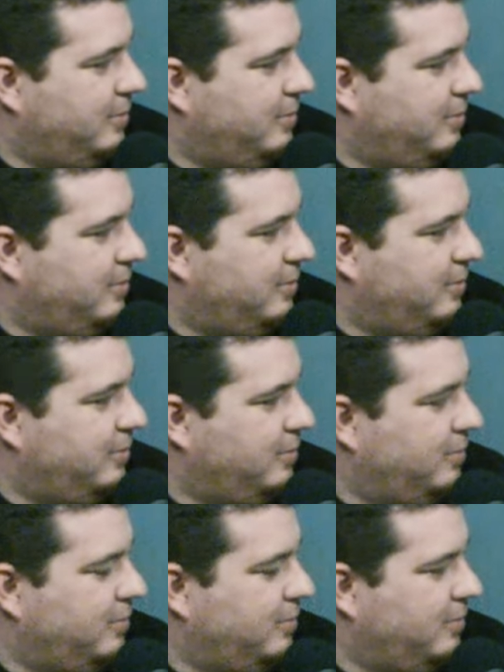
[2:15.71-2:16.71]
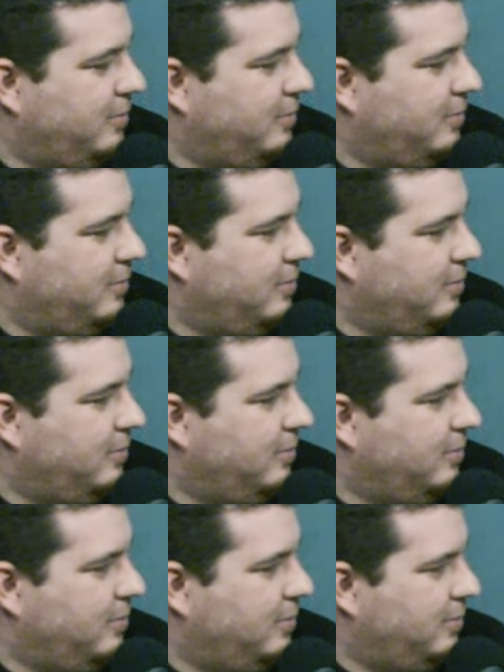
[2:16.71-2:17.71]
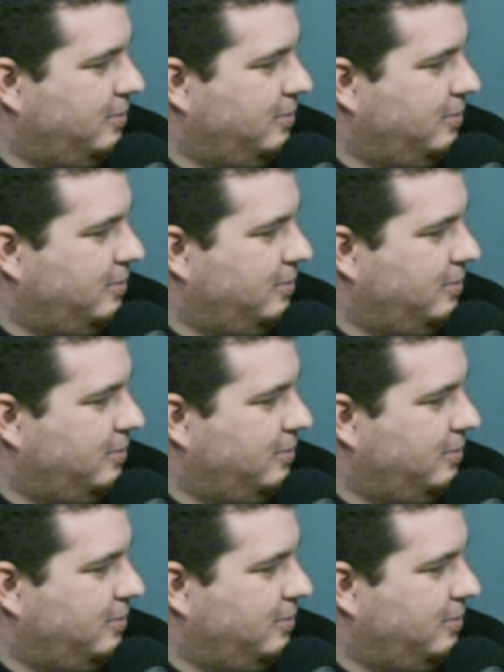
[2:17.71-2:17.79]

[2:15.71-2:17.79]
(not speaking)